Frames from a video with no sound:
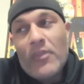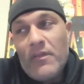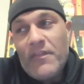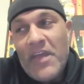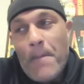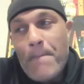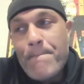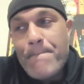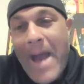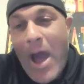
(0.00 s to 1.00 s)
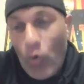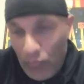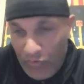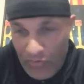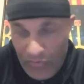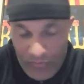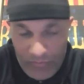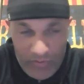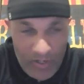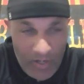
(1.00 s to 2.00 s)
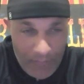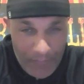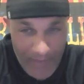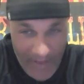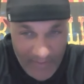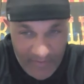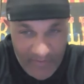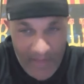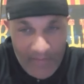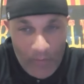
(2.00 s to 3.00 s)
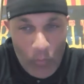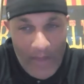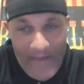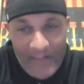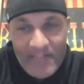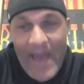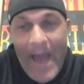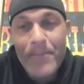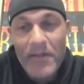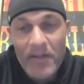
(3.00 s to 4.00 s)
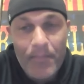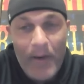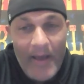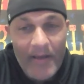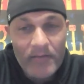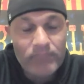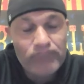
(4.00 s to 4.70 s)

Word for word: the amount of events and the way that's happened by a